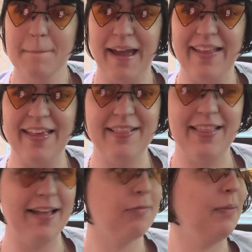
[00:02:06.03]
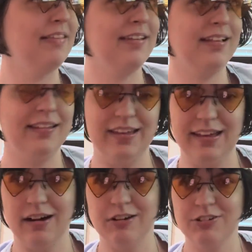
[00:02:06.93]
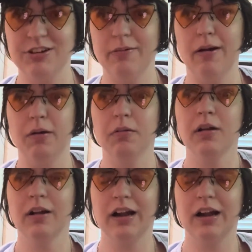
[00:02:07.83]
and then that's basically all she wrote.